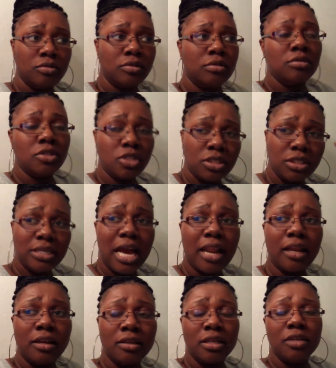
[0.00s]
she got
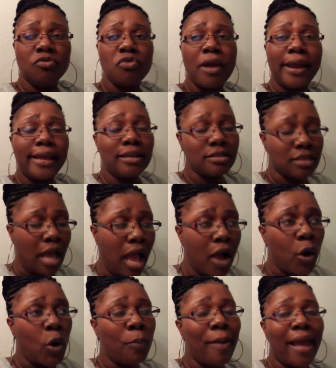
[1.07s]
it looking right, so I'll
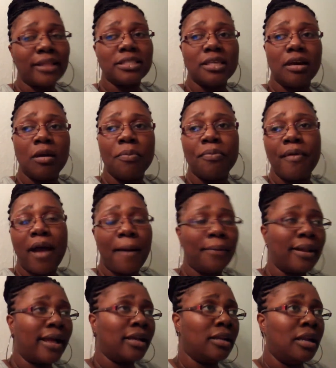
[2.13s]
go back to her probably
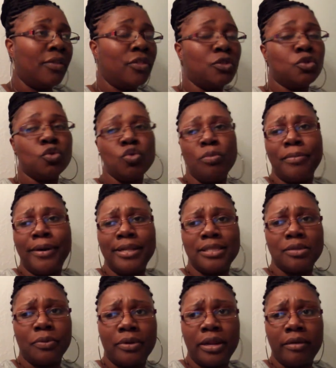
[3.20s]
like another two months
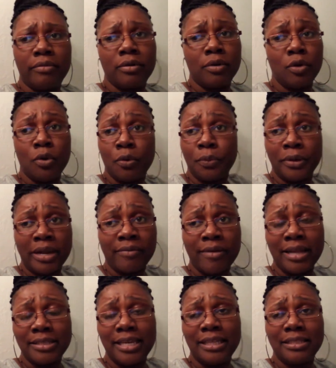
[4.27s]
or whatever, or whenever
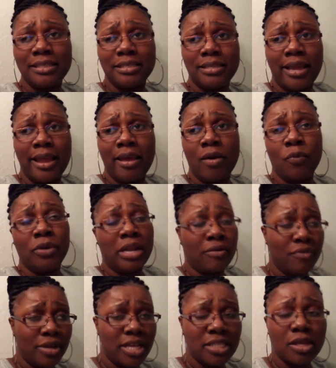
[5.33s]
I take this down.
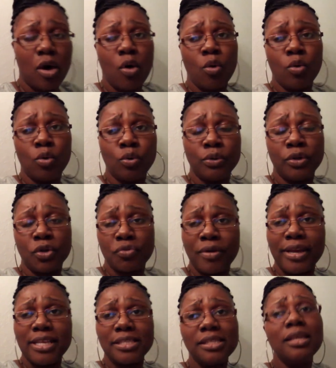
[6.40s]
Whenever it gets old and
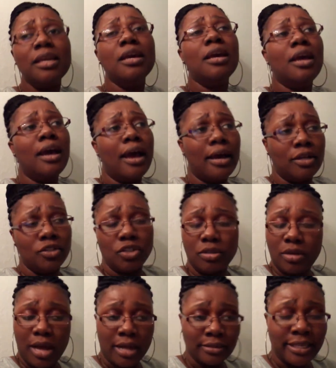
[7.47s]
crazy,
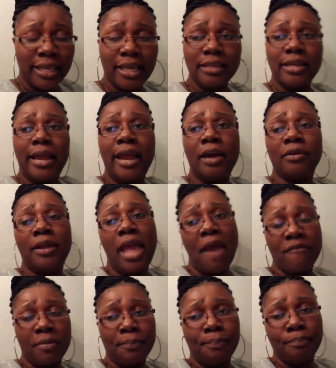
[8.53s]
I'll take it down and have
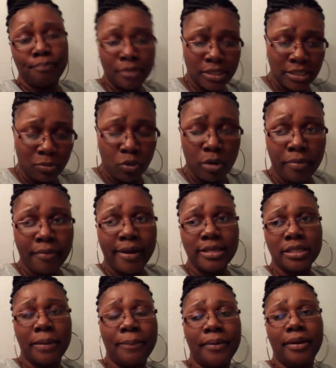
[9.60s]
it put some more braids
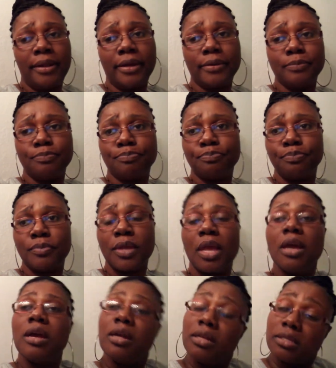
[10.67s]
up in there.
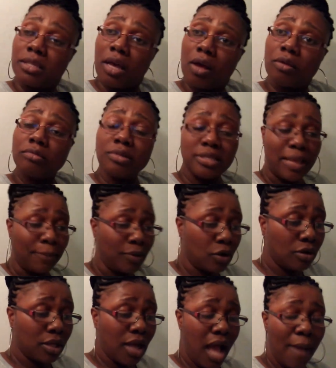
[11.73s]
So just let me know
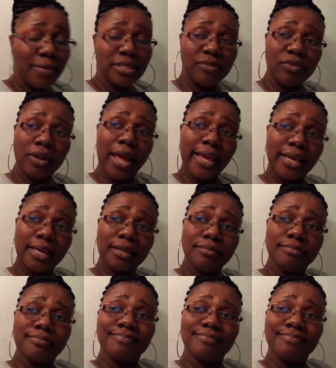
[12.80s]
in the comments if you like it.